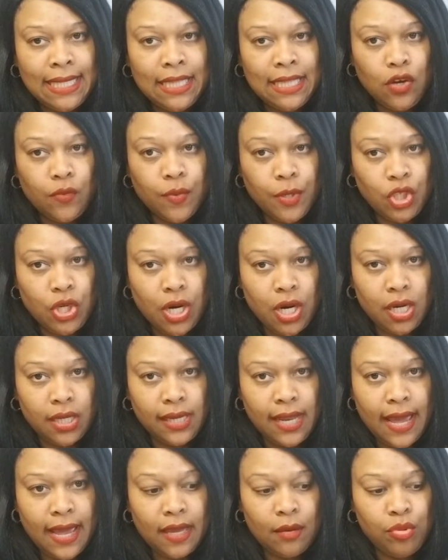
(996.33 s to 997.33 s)
the return
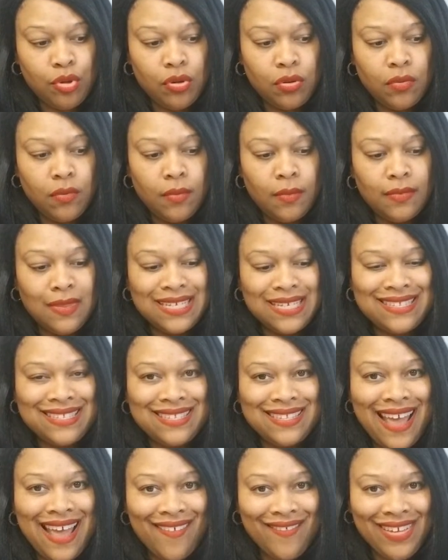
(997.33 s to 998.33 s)
label. The
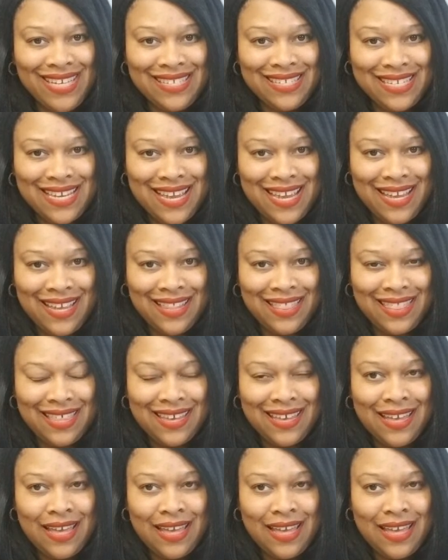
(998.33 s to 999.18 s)
17th,